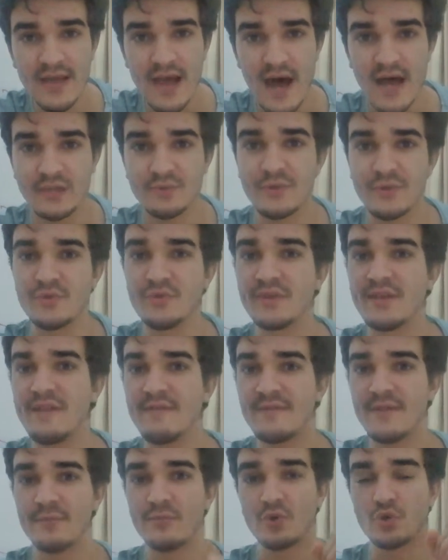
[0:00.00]
as when you
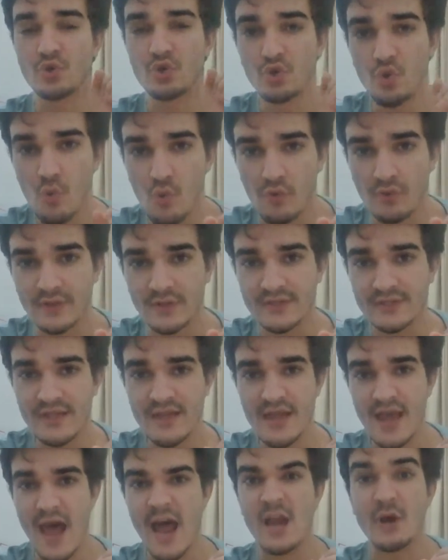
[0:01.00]
give them the tools
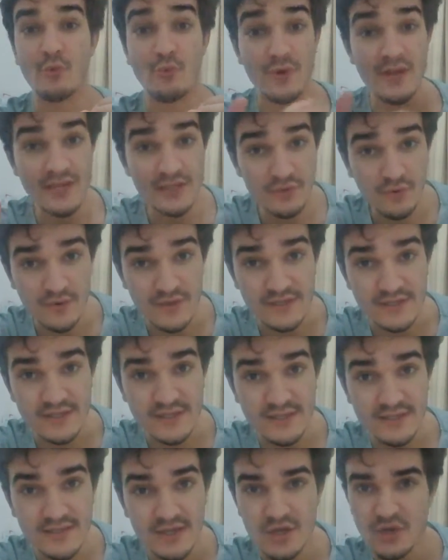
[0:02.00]
and
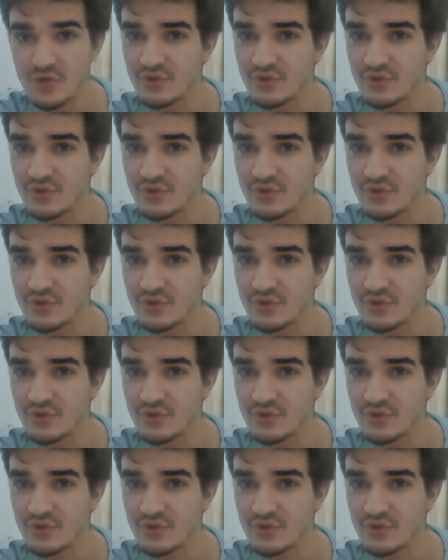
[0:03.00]
resources